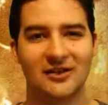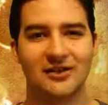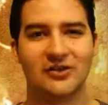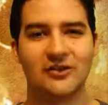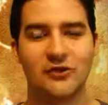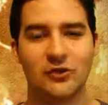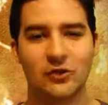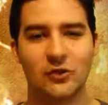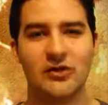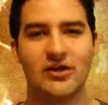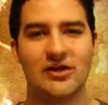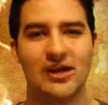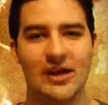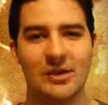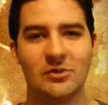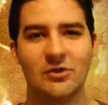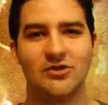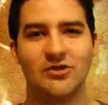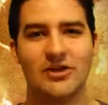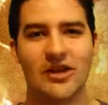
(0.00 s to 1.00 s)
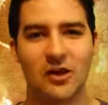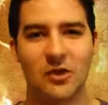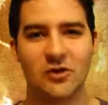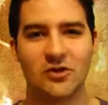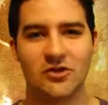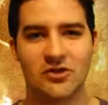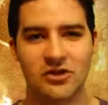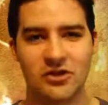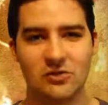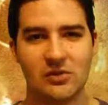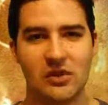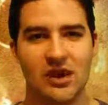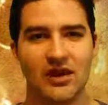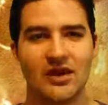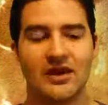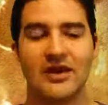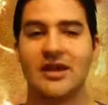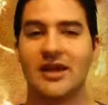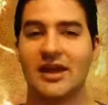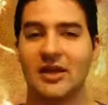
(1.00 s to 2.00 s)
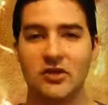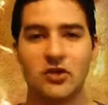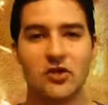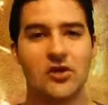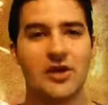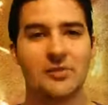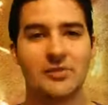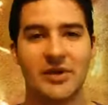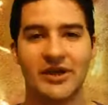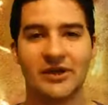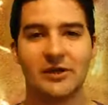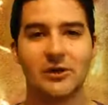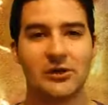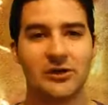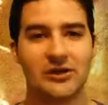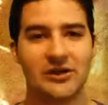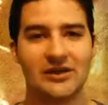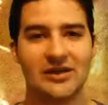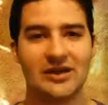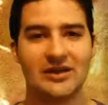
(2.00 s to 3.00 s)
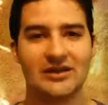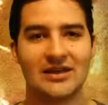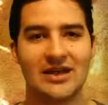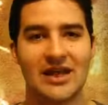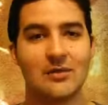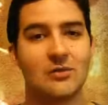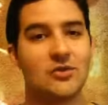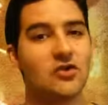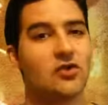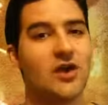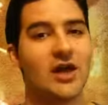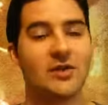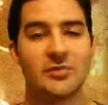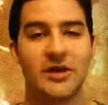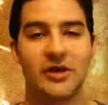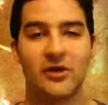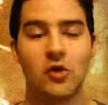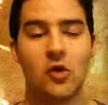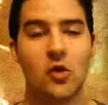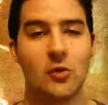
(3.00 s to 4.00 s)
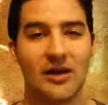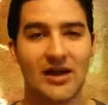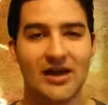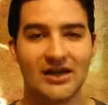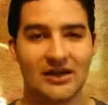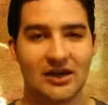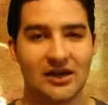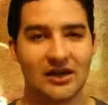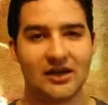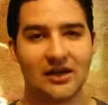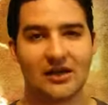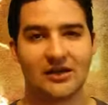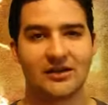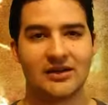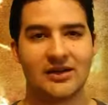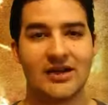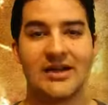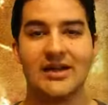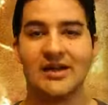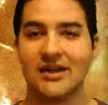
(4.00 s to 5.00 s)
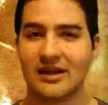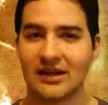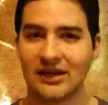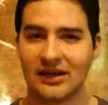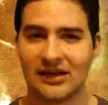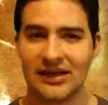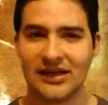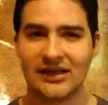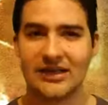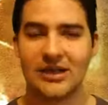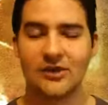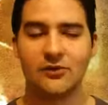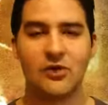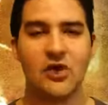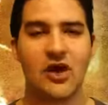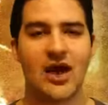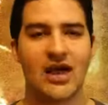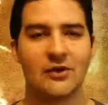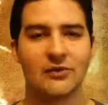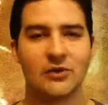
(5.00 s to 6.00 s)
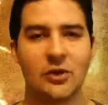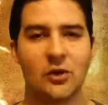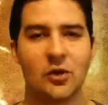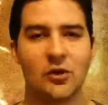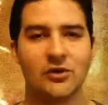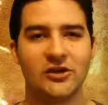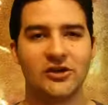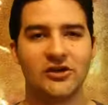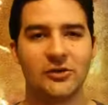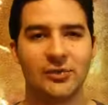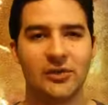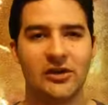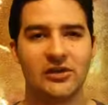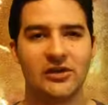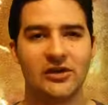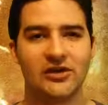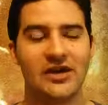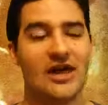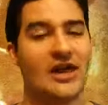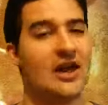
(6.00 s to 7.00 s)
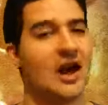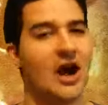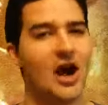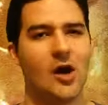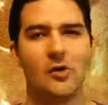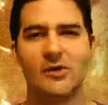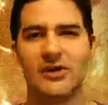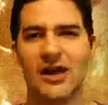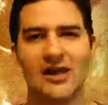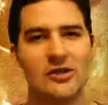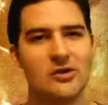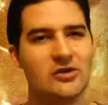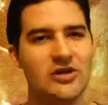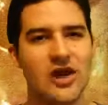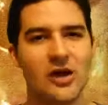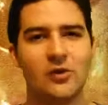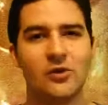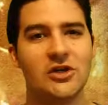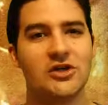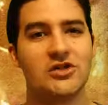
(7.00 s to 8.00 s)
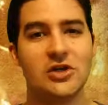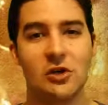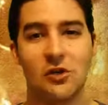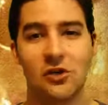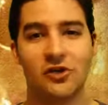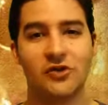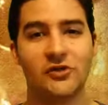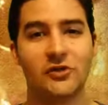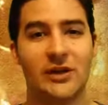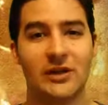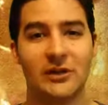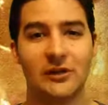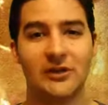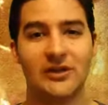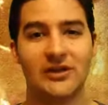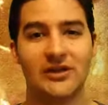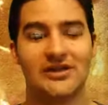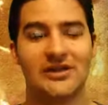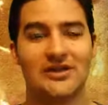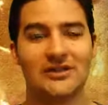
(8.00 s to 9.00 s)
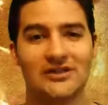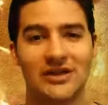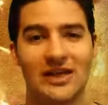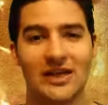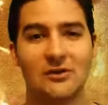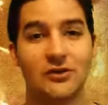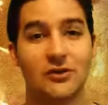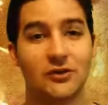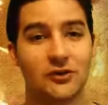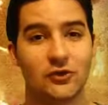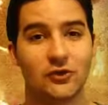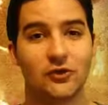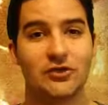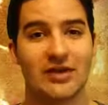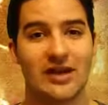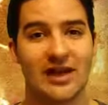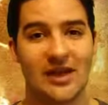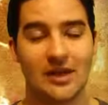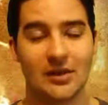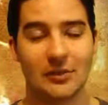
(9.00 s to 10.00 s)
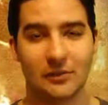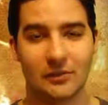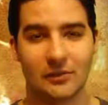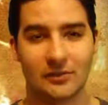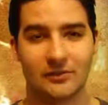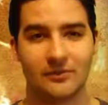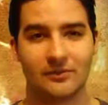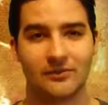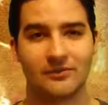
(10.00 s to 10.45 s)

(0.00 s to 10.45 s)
son's true name is Yahushua, and you had better learn that name, you had better obey God. And again, if you have the Holy Spirit, how can you not rejoice by learning the Savior's true name?